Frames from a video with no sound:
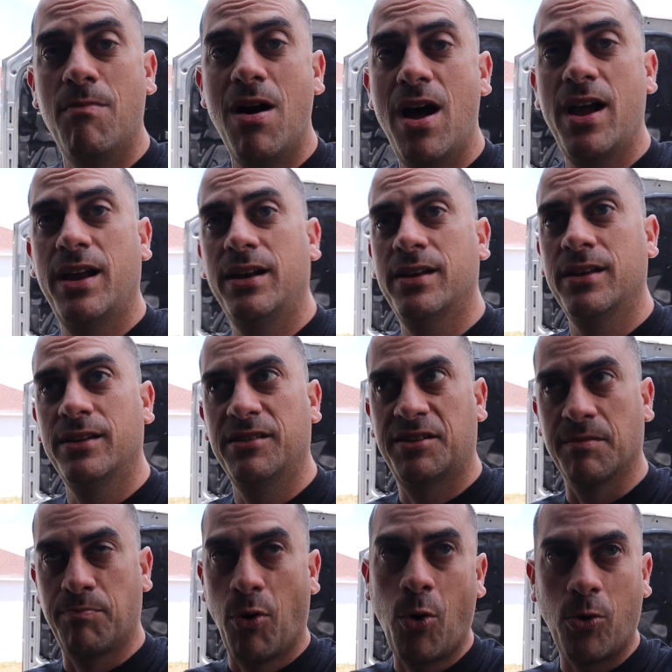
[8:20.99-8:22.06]
mind
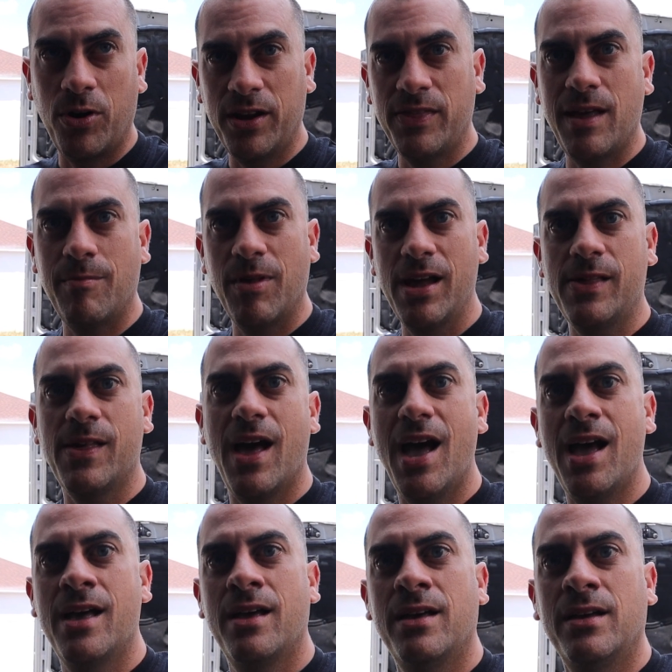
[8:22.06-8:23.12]
supporting them like
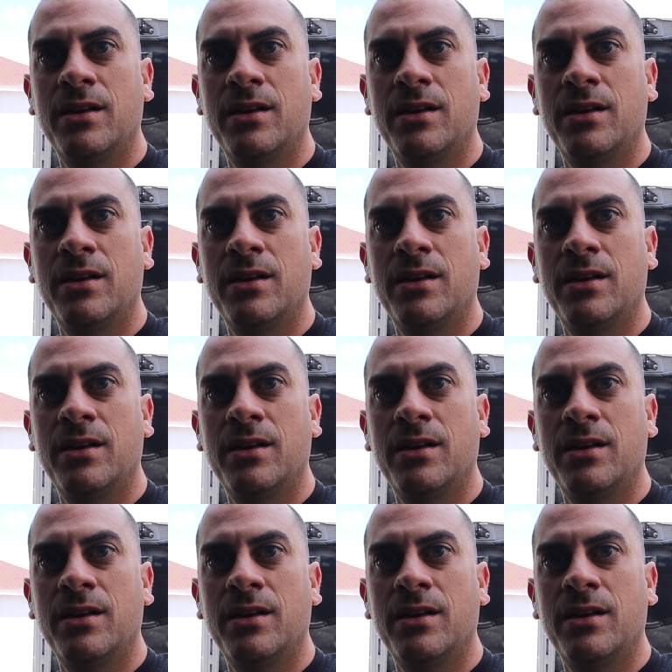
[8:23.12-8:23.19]
that.